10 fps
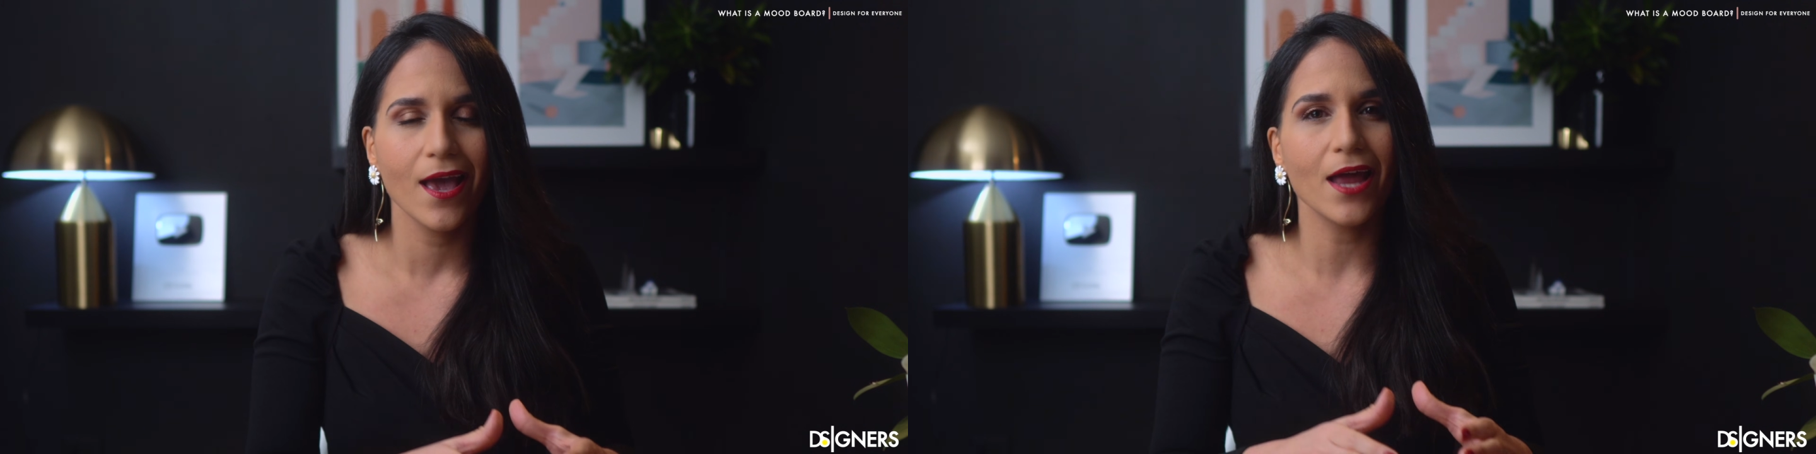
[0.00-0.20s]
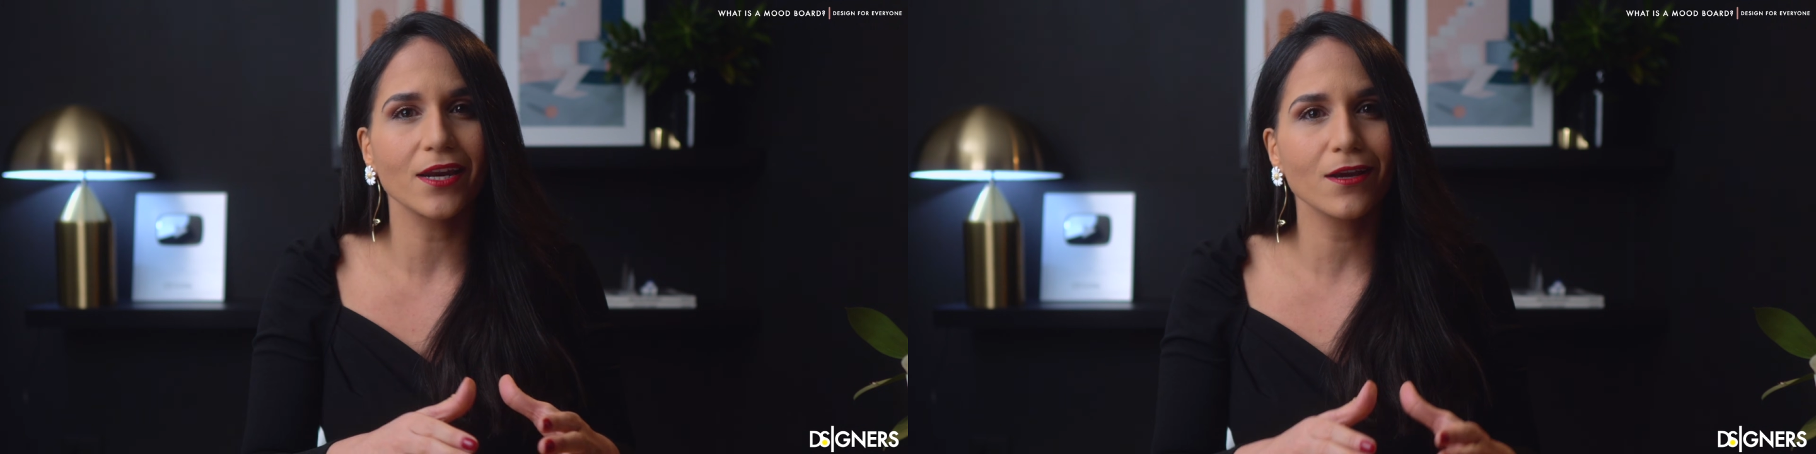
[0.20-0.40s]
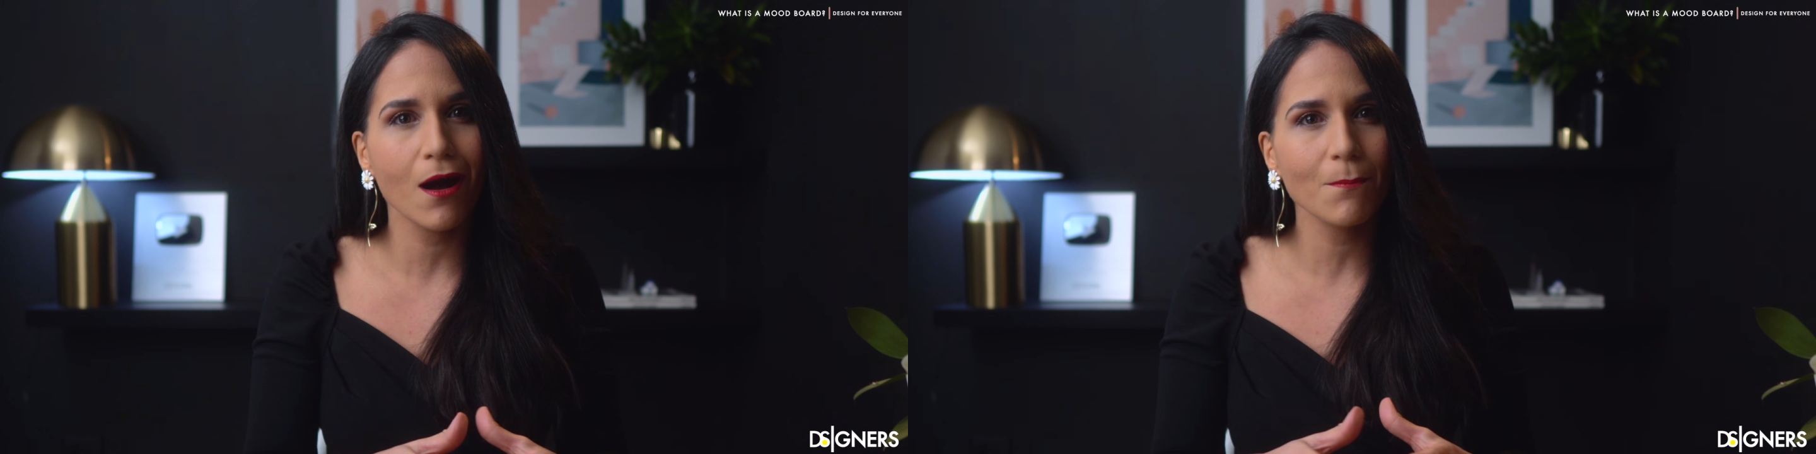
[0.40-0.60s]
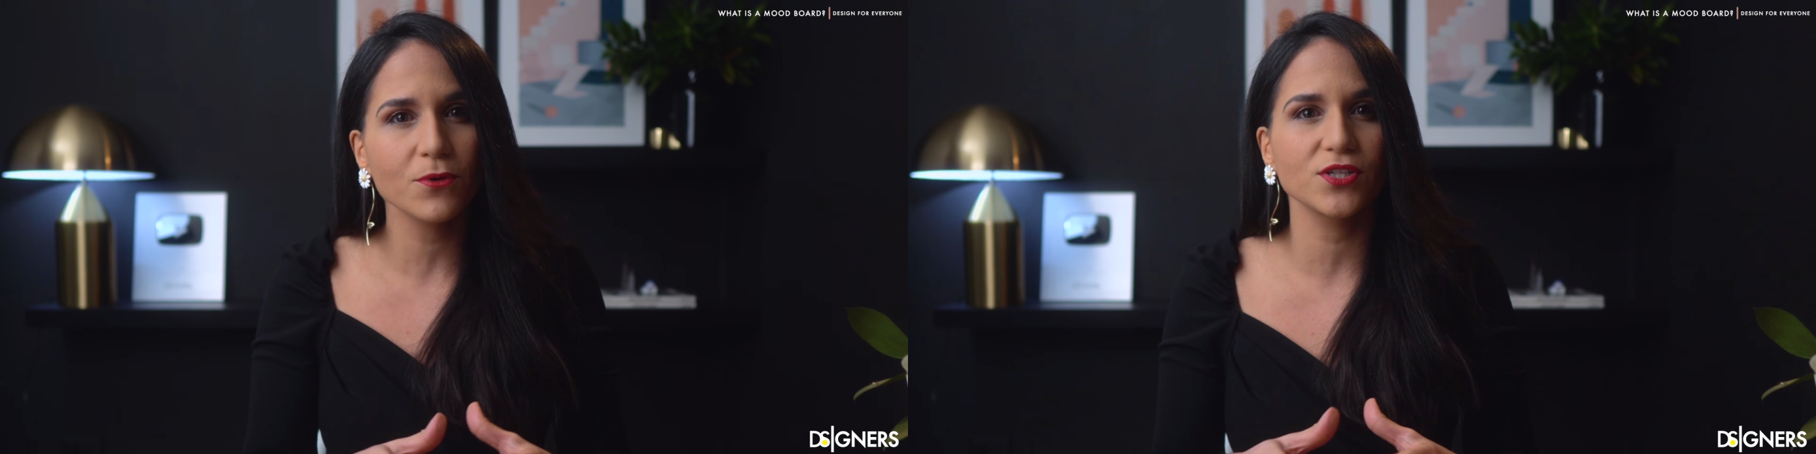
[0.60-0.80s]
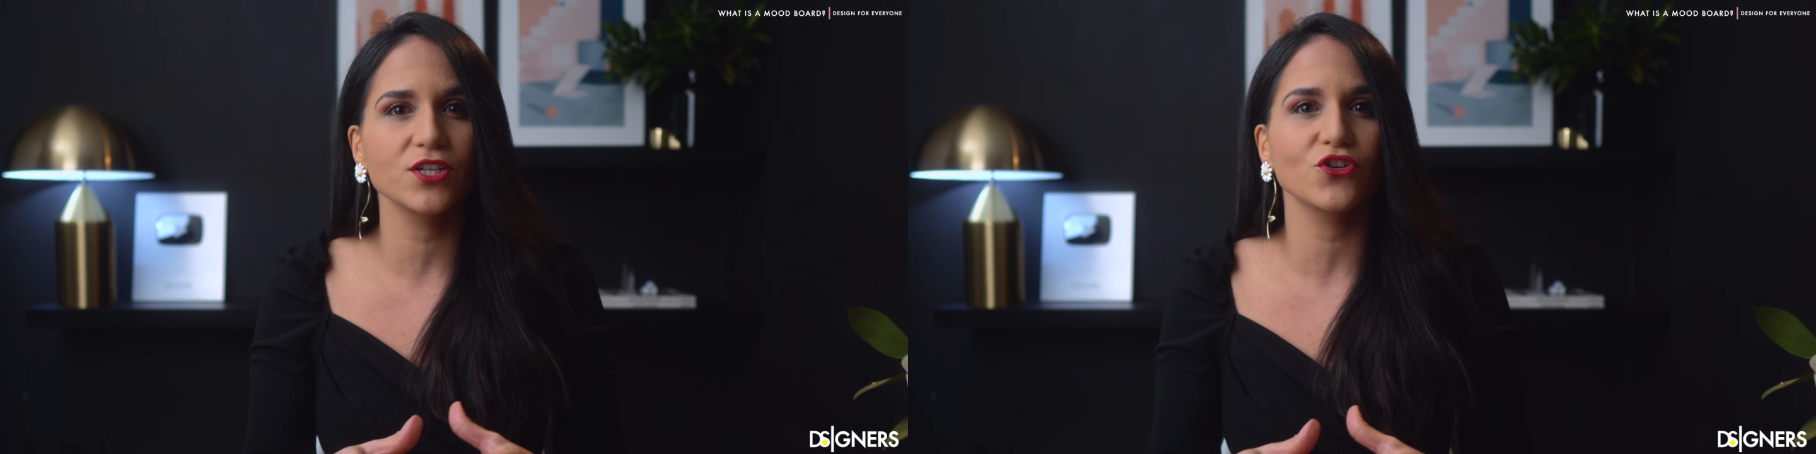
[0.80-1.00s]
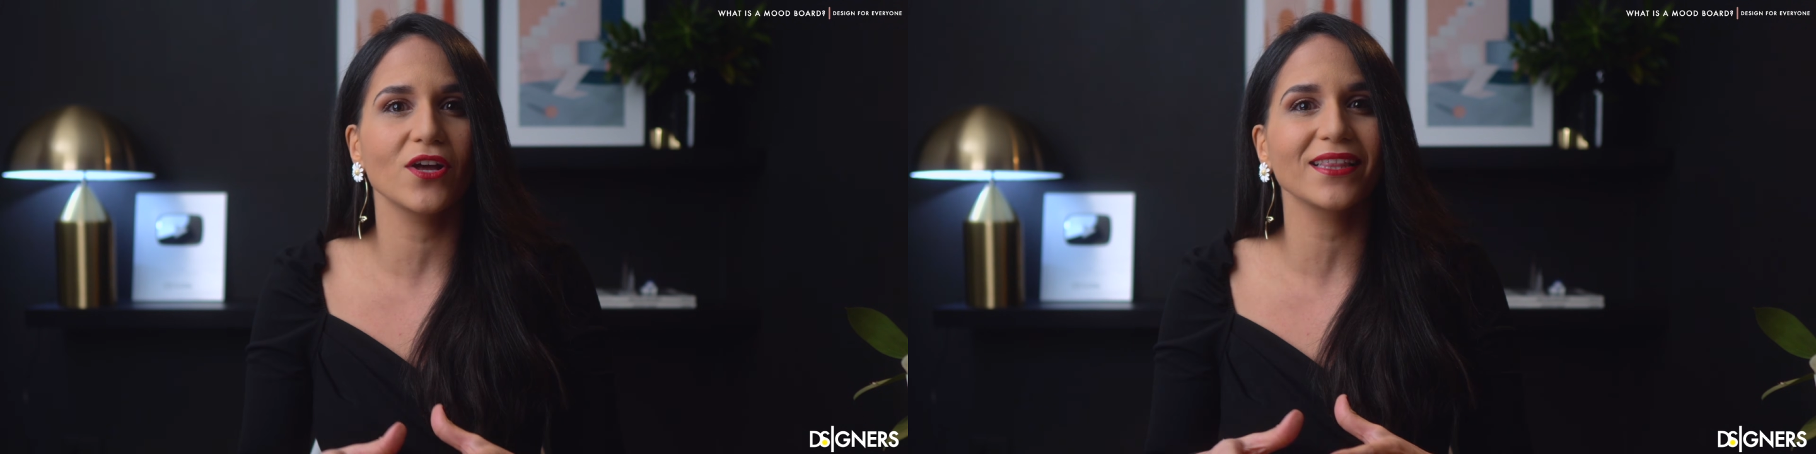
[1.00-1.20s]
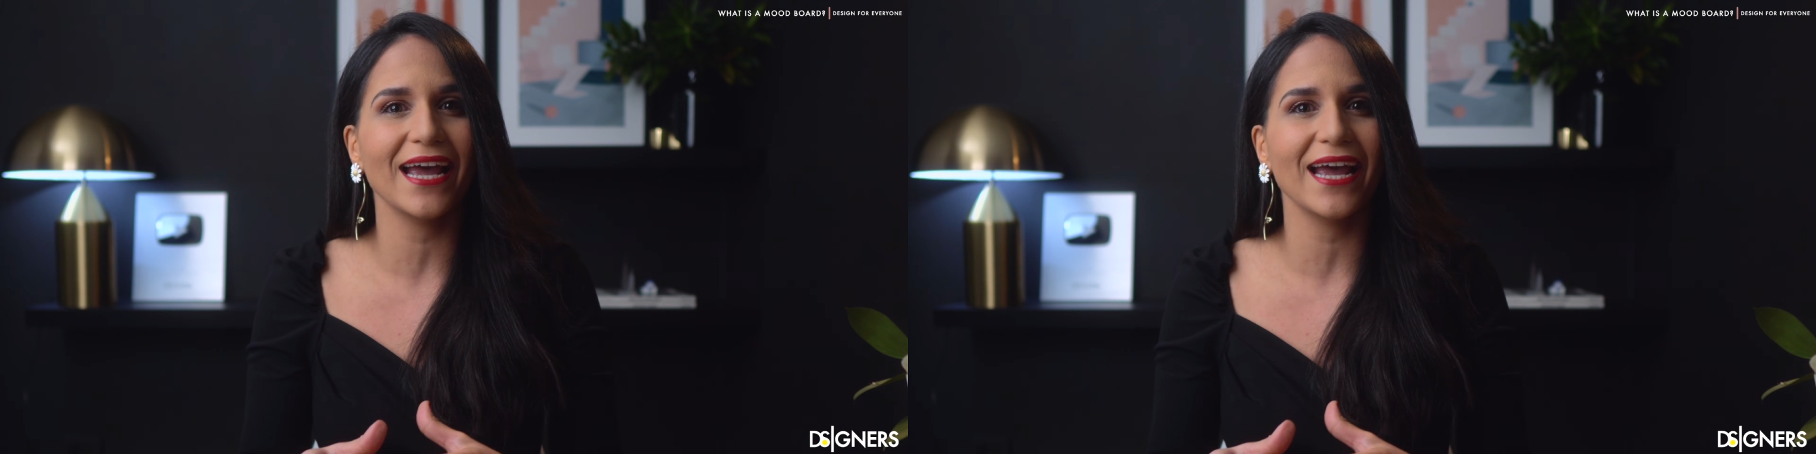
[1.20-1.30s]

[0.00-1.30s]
and compositional